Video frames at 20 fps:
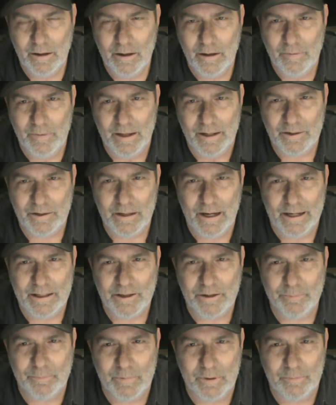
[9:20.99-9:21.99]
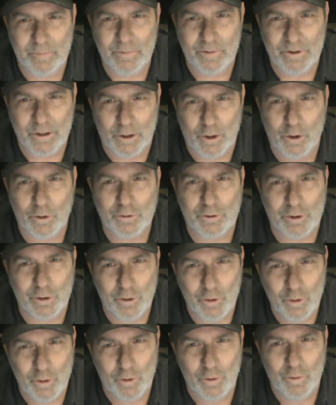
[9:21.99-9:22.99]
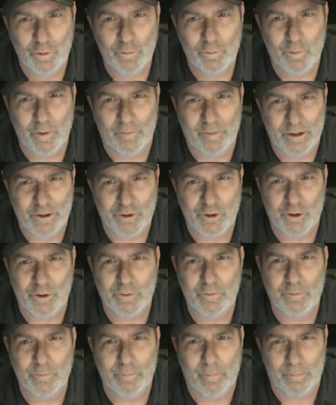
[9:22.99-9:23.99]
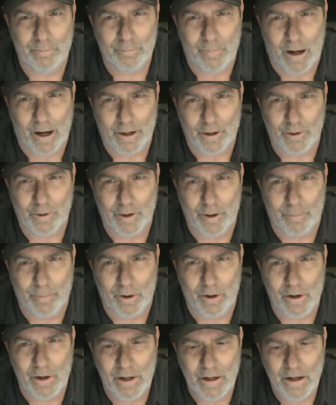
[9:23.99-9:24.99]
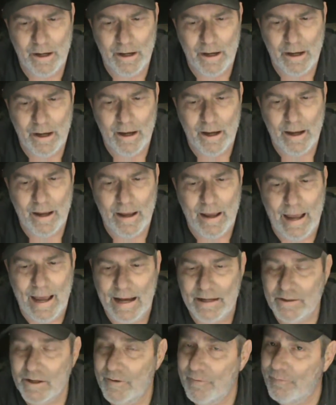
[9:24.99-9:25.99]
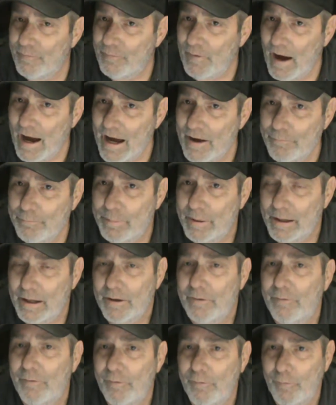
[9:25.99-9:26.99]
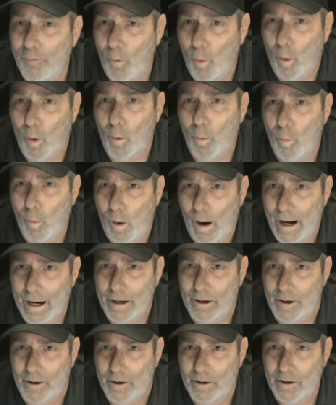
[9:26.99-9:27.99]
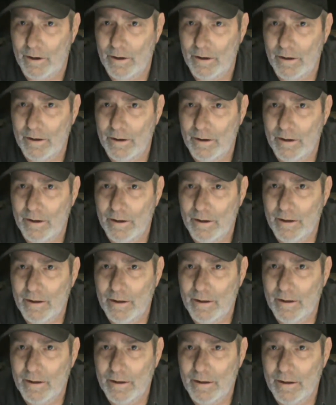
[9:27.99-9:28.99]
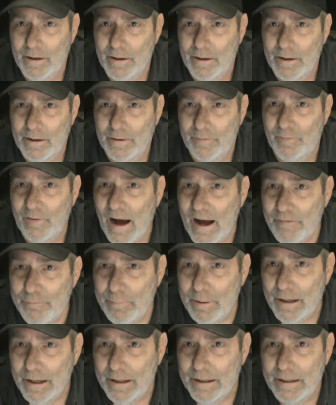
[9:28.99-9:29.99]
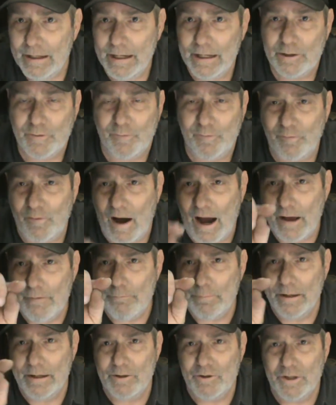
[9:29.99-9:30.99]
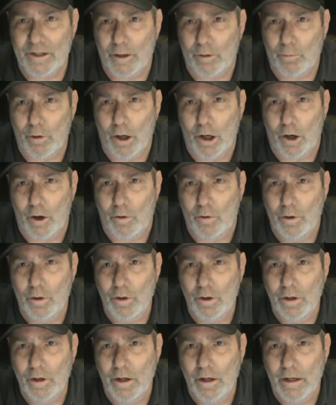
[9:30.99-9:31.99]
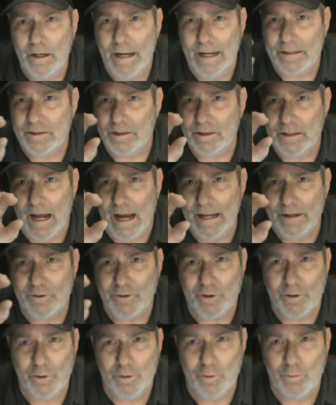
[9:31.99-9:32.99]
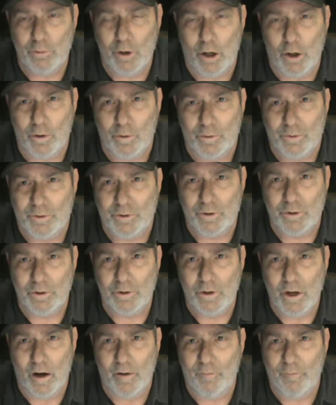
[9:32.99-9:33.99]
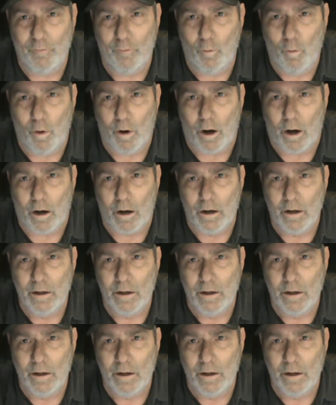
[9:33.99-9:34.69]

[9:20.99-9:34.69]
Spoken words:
This 02 revision model number has a 5-pin 4-wire. 5-pin. It's 5 pins in a row. It's not 2 rows of 4.